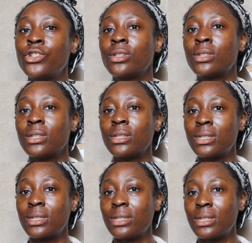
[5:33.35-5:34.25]
just
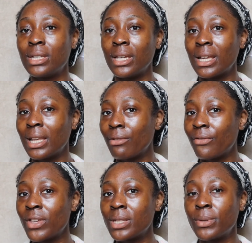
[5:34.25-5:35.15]
steer clear
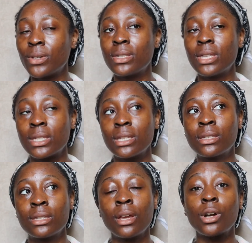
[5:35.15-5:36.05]
of this because this is